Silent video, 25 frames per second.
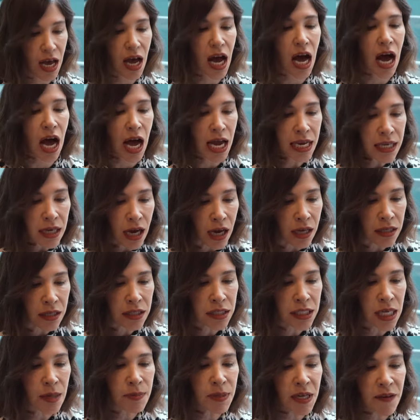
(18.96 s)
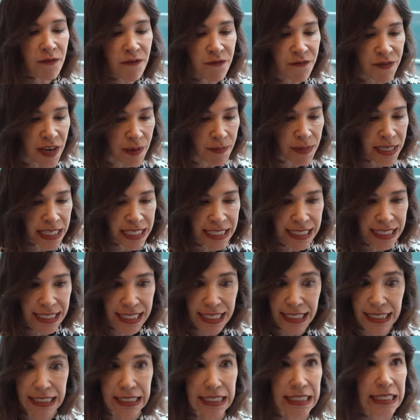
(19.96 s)
High concept, feminist,
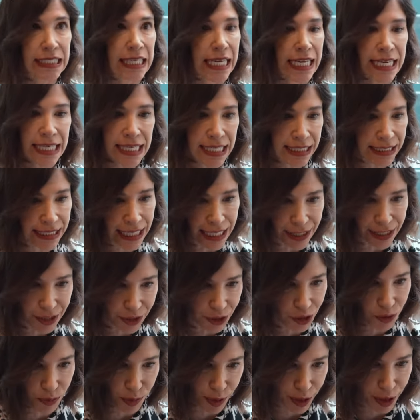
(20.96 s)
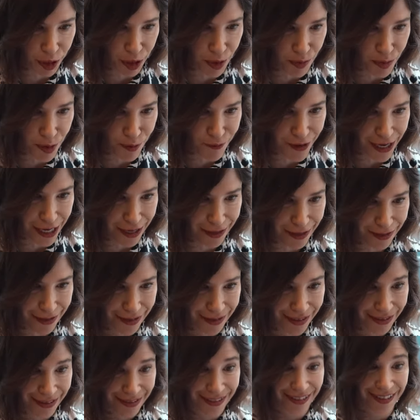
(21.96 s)
lady-led superhero movie.
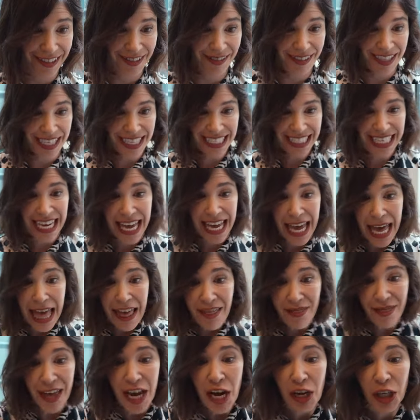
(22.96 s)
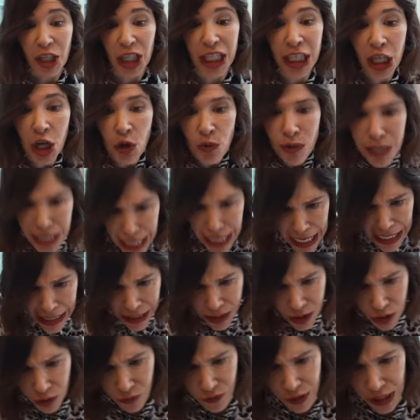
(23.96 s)
All right? They are gonna go
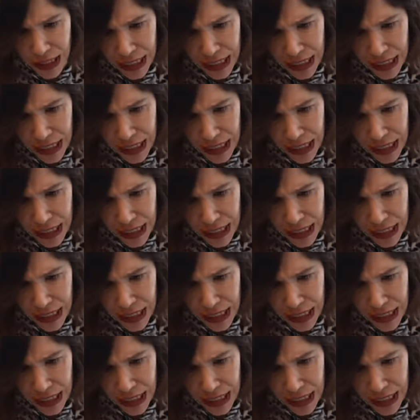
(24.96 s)
nuts over